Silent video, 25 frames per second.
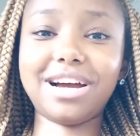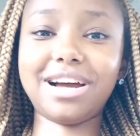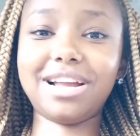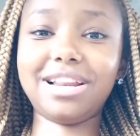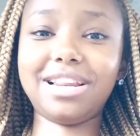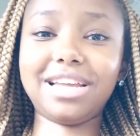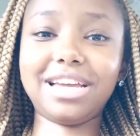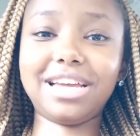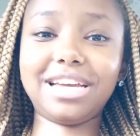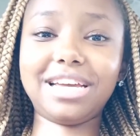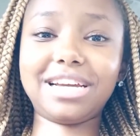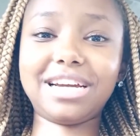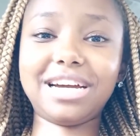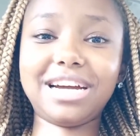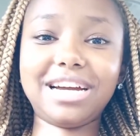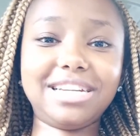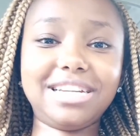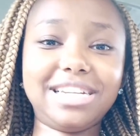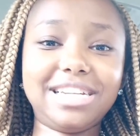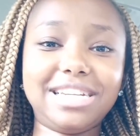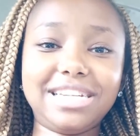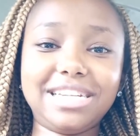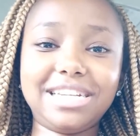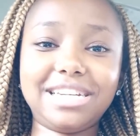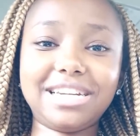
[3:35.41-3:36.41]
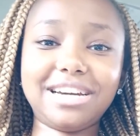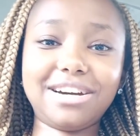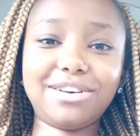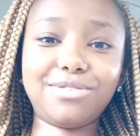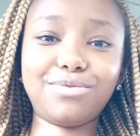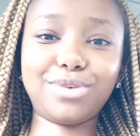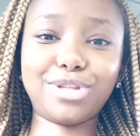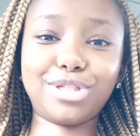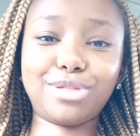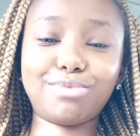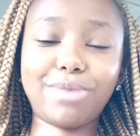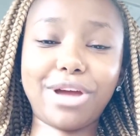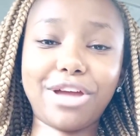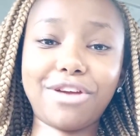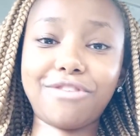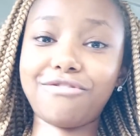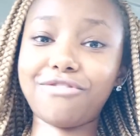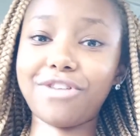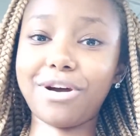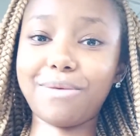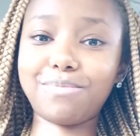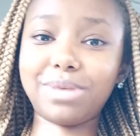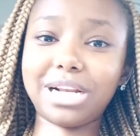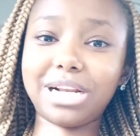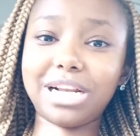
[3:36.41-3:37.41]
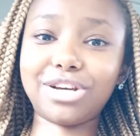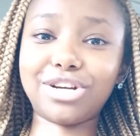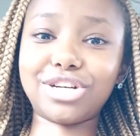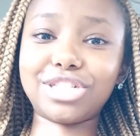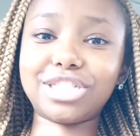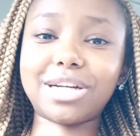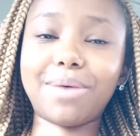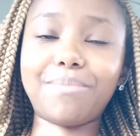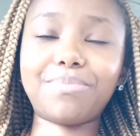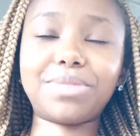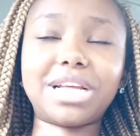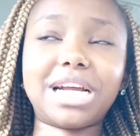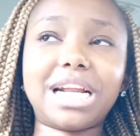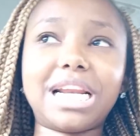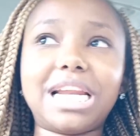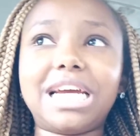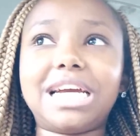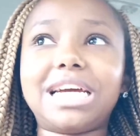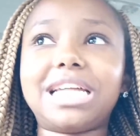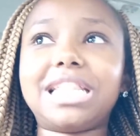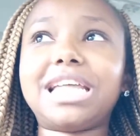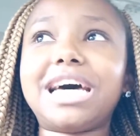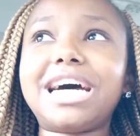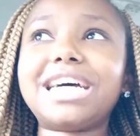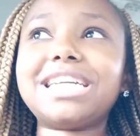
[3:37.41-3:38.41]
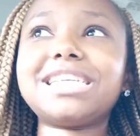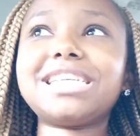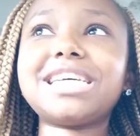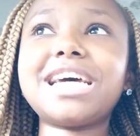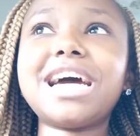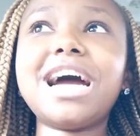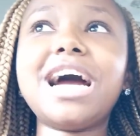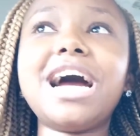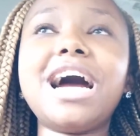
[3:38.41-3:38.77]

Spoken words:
like a dinner with my family or something like that.